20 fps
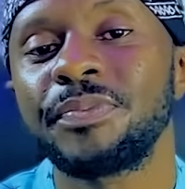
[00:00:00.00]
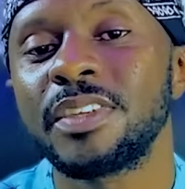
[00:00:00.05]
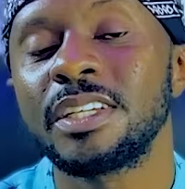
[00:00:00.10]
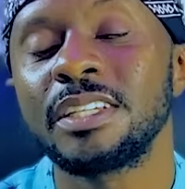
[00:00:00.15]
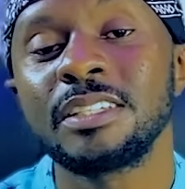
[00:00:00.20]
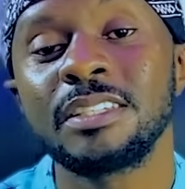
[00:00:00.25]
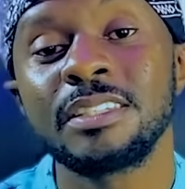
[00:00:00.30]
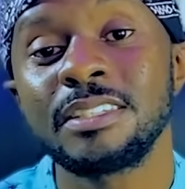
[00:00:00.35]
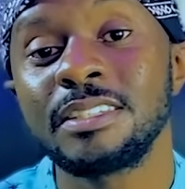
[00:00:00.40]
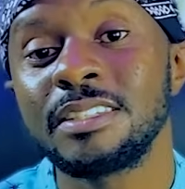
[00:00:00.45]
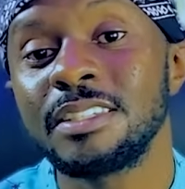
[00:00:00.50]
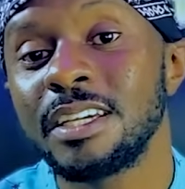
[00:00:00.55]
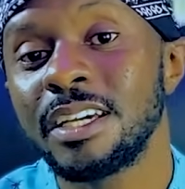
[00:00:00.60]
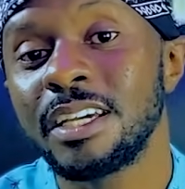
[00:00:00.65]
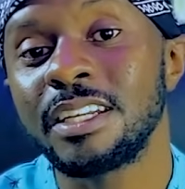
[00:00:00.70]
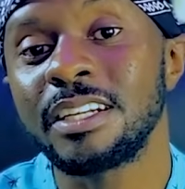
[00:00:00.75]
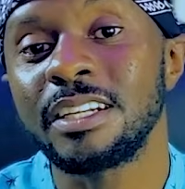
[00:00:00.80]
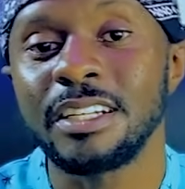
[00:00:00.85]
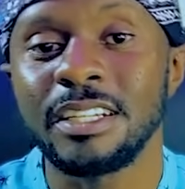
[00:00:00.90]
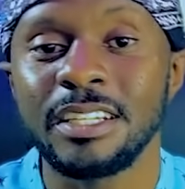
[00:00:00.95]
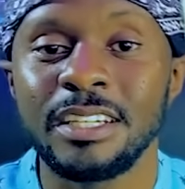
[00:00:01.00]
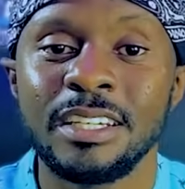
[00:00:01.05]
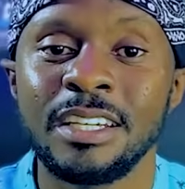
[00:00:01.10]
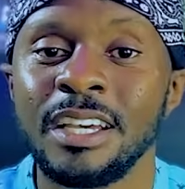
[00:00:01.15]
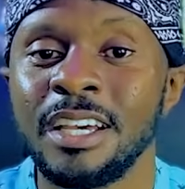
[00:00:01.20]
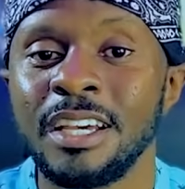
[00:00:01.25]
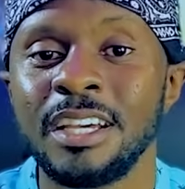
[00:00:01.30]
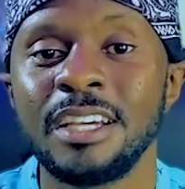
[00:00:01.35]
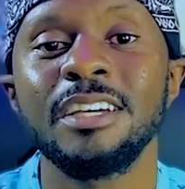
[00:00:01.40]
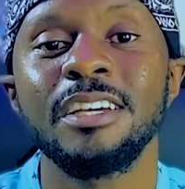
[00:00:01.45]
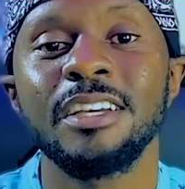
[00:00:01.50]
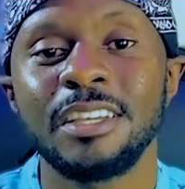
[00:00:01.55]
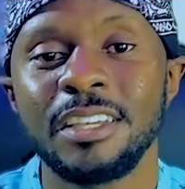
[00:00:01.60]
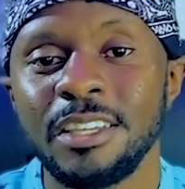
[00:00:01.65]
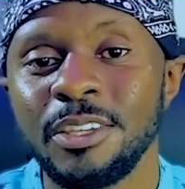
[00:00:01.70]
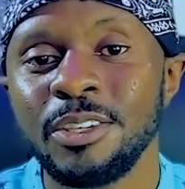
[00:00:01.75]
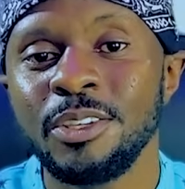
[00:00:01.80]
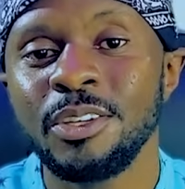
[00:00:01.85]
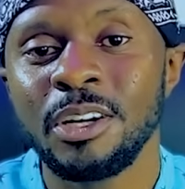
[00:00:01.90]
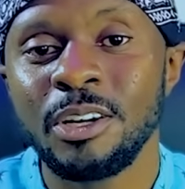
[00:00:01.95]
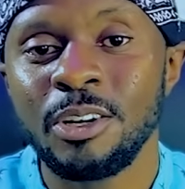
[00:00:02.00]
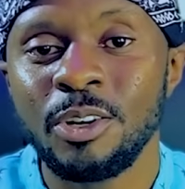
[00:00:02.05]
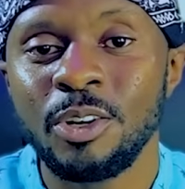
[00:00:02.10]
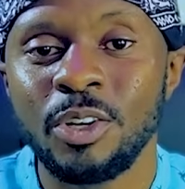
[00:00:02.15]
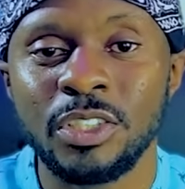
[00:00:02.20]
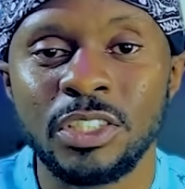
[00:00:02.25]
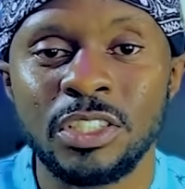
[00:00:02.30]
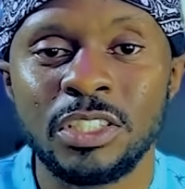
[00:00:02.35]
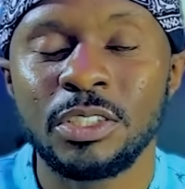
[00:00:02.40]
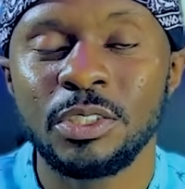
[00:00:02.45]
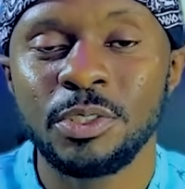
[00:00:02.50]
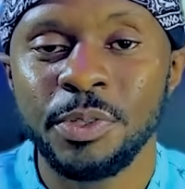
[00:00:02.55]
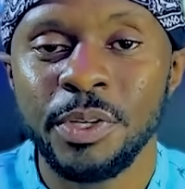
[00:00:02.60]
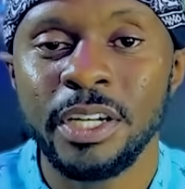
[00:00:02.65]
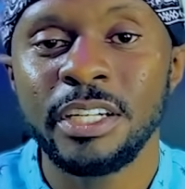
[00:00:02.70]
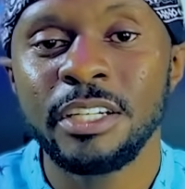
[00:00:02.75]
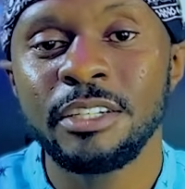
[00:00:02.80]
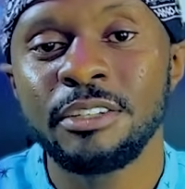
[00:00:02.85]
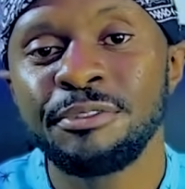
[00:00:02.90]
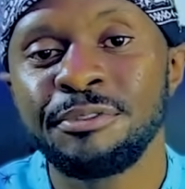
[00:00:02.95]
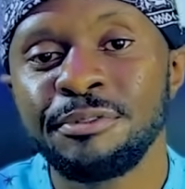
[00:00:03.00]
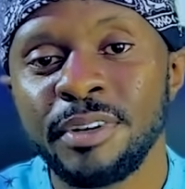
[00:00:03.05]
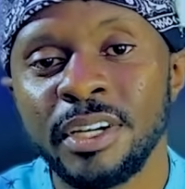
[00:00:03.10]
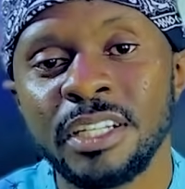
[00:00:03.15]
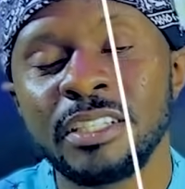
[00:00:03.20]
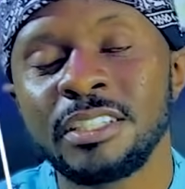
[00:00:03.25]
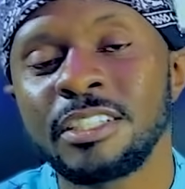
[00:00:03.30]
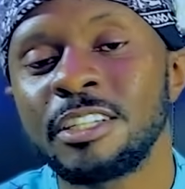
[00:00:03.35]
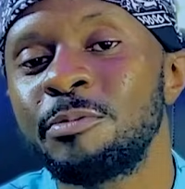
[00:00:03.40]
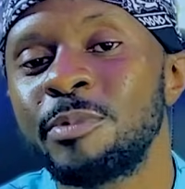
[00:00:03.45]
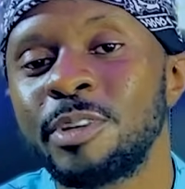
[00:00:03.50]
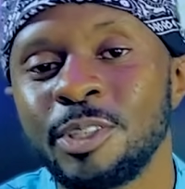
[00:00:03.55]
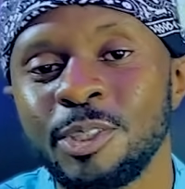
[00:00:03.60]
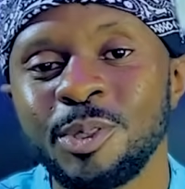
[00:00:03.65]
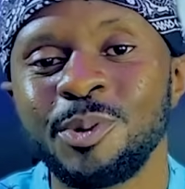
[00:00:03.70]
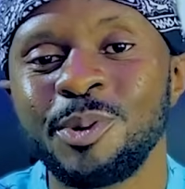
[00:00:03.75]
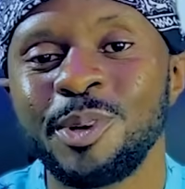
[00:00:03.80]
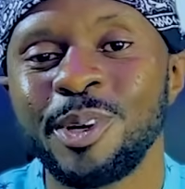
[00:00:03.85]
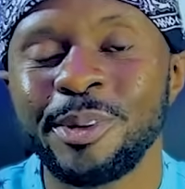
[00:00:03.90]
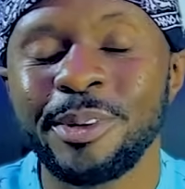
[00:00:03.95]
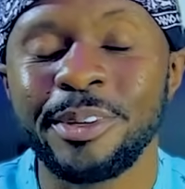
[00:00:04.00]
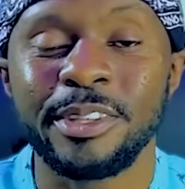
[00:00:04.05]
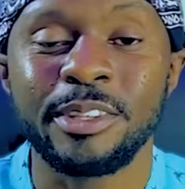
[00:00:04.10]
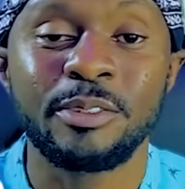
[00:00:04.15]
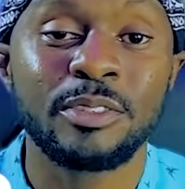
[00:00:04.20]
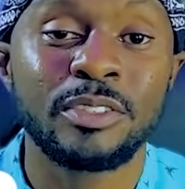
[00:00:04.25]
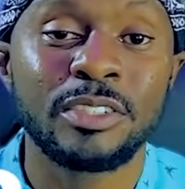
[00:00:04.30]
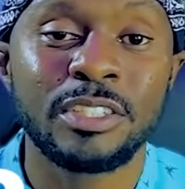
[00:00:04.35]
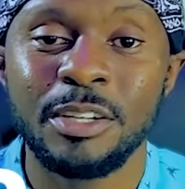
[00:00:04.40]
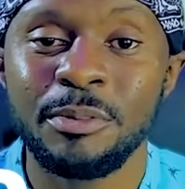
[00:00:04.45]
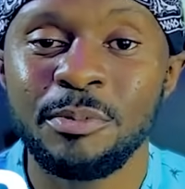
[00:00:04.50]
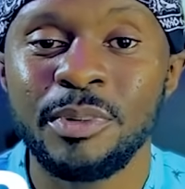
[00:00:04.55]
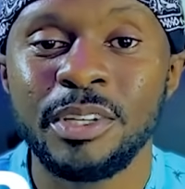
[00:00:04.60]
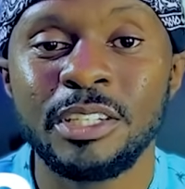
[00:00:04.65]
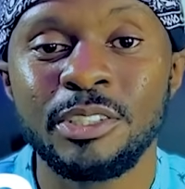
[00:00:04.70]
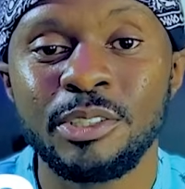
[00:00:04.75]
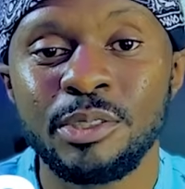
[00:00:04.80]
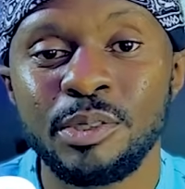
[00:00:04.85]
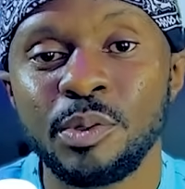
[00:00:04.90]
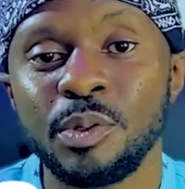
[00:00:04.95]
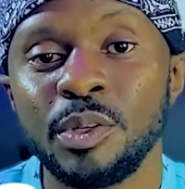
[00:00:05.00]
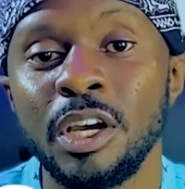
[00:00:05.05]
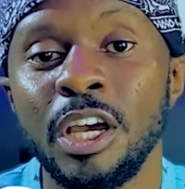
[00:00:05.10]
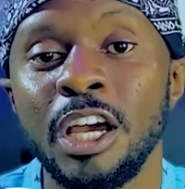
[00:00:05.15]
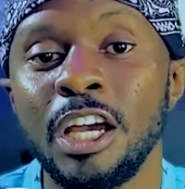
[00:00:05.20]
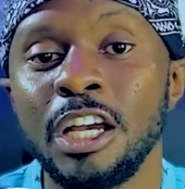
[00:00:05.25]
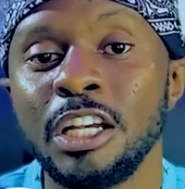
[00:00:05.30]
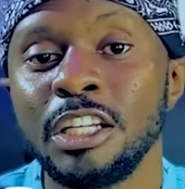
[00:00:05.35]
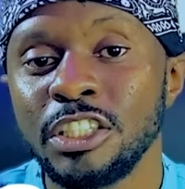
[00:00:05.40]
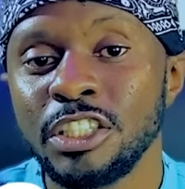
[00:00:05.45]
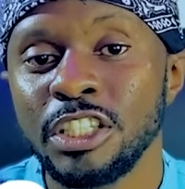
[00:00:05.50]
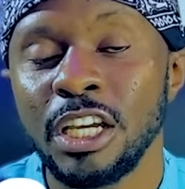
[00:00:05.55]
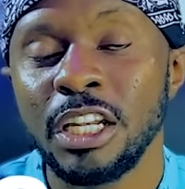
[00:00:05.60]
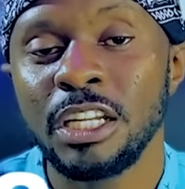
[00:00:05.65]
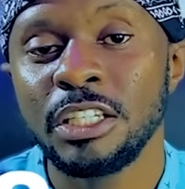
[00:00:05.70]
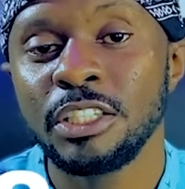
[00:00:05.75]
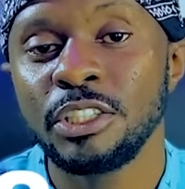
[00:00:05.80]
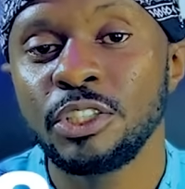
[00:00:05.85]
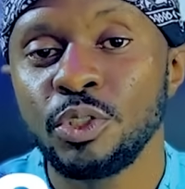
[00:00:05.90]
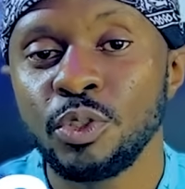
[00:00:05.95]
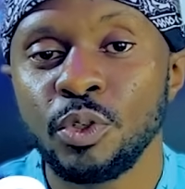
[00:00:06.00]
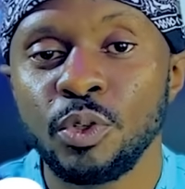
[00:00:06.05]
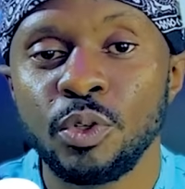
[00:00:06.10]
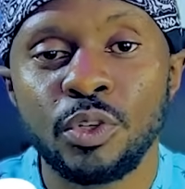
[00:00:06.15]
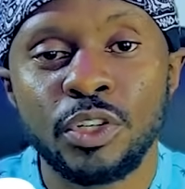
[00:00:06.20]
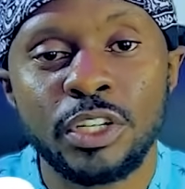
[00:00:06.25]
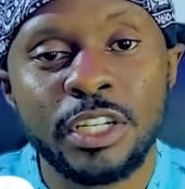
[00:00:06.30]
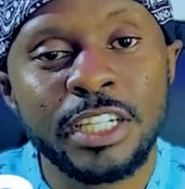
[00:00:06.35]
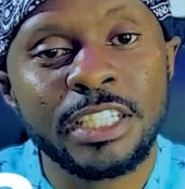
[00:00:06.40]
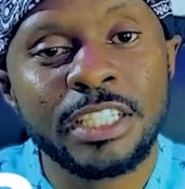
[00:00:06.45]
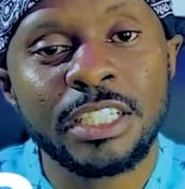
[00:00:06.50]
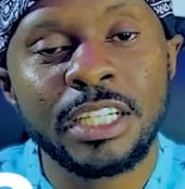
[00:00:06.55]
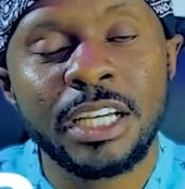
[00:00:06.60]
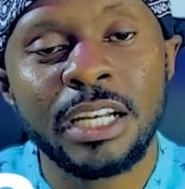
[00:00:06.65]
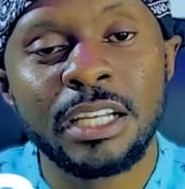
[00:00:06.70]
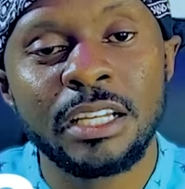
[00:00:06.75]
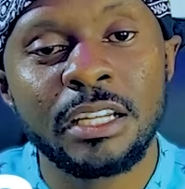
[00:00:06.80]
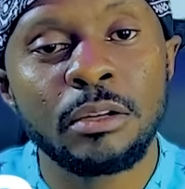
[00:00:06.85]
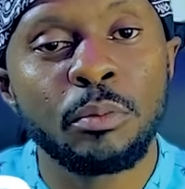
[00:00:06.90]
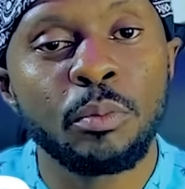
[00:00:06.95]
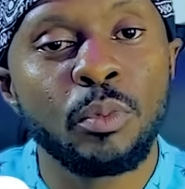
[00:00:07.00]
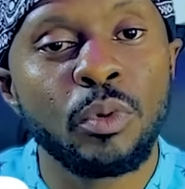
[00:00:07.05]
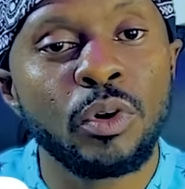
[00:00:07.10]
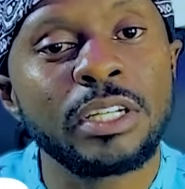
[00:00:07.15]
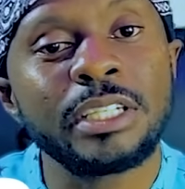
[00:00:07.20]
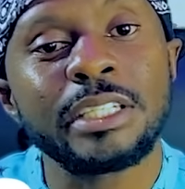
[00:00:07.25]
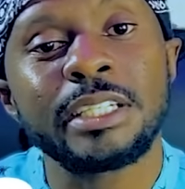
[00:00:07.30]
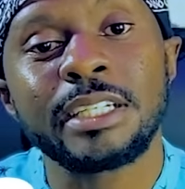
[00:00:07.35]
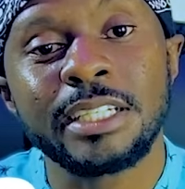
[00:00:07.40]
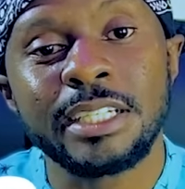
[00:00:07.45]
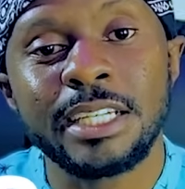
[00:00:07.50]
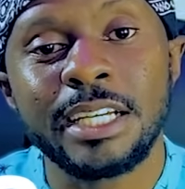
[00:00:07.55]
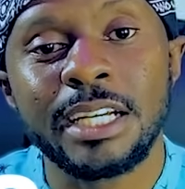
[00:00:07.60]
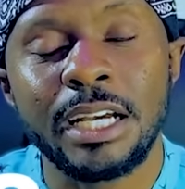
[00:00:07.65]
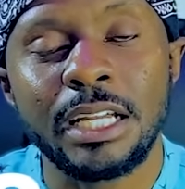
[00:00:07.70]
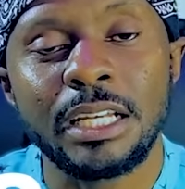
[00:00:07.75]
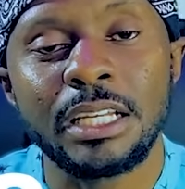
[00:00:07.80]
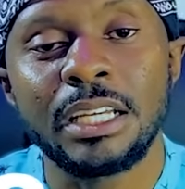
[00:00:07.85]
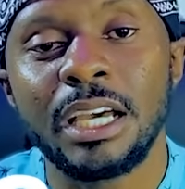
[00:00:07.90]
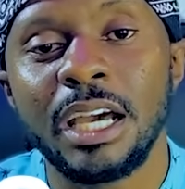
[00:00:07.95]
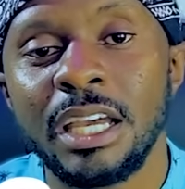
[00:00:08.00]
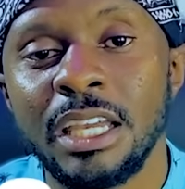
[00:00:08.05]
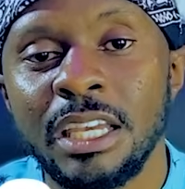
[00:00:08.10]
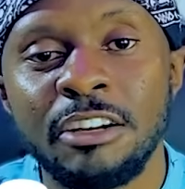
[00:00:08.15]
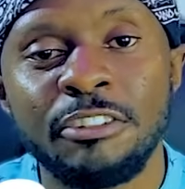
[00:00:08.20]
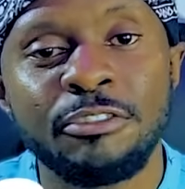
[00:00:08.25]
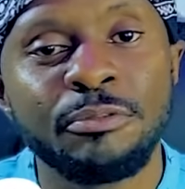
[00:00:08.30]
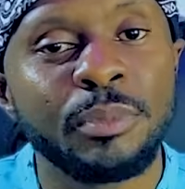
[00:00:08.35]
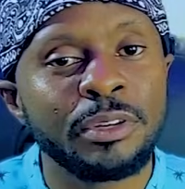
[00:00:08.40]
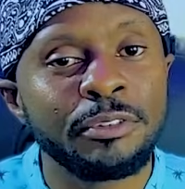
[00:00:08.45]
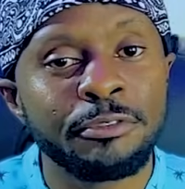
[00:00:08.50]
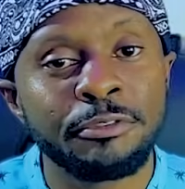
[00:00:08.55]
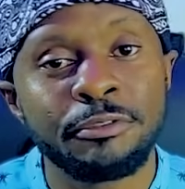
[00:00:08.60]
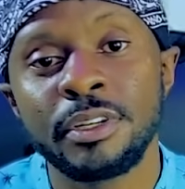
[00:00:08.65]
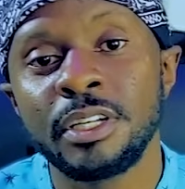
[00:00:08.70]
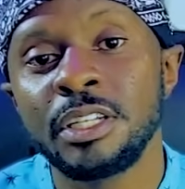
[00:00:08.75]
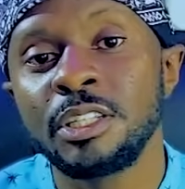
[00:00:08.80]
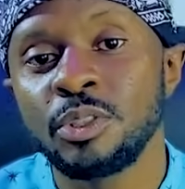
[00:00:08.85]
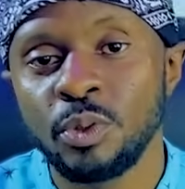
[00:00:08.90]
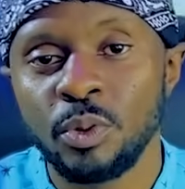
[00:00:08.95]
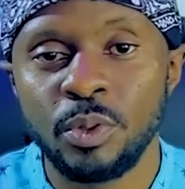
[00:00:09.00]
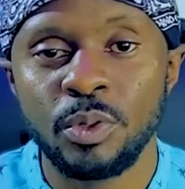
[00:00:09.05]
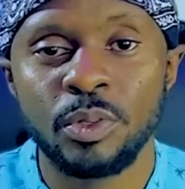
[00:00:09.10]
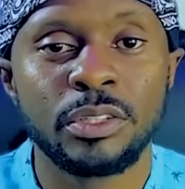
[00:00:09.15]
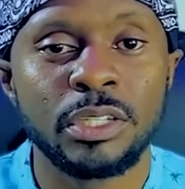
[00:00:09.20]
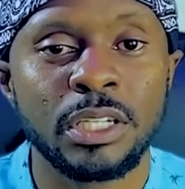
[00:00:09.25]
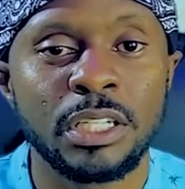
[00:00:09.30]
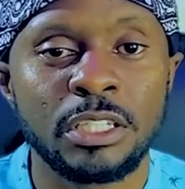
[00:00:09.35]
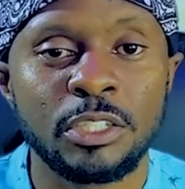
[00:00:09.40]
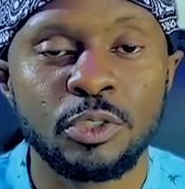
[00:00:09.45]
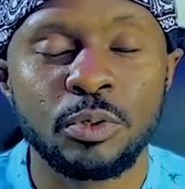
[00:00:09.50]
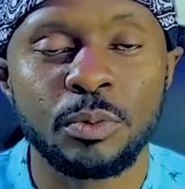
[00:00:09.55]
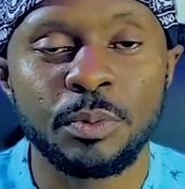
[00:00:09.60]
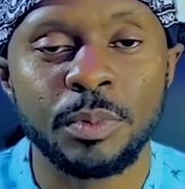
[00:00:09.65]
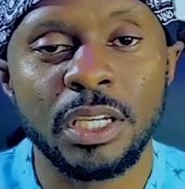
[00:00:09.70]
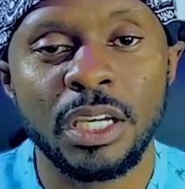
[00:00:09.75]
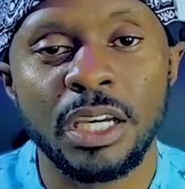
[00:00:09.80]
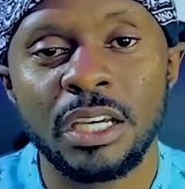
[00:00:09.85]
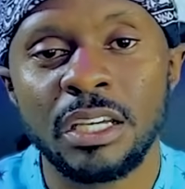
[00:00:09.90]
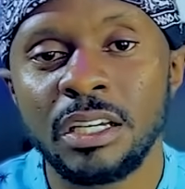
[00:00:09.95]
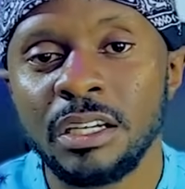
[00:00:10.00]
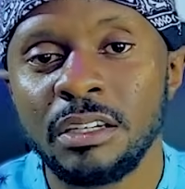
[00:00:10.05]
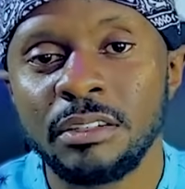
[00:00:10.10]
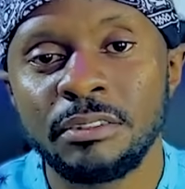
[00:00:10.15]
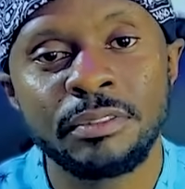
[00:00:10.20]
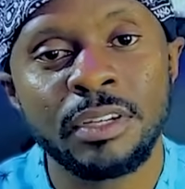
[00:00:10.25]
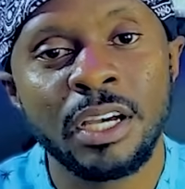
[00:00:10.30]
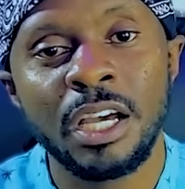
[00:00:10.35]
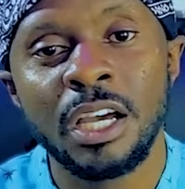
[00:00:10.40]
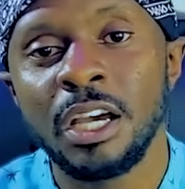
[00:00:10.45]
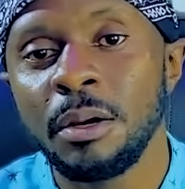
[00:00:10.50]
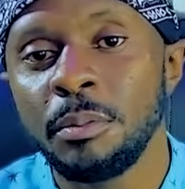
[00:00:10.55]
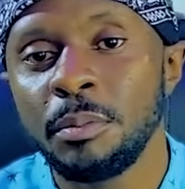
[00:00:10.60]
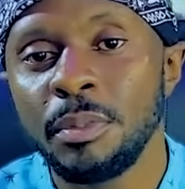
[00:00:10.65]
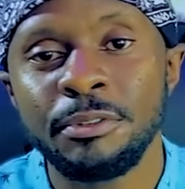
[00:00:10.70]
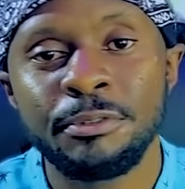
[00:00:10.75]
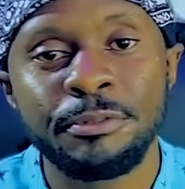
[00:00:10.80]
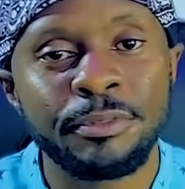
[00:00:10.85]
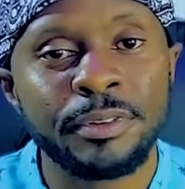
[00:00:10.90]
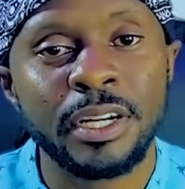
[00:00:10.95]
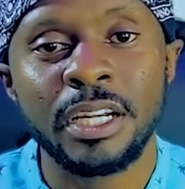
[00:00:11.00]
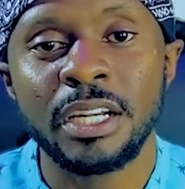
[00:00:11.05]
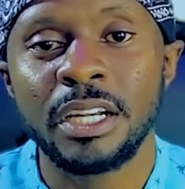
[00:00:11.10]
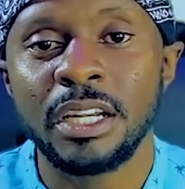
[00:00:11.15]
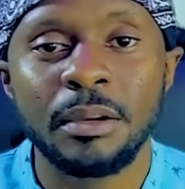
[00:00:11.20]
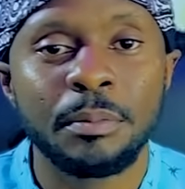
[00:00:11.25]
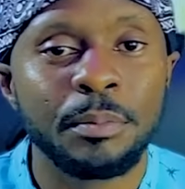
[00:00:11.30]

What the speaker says: Secondly, your coach, you'll need to find someone to work with you, someone to challenge you critically and more technically. I have my friends who do that to me. I have my friend Nebat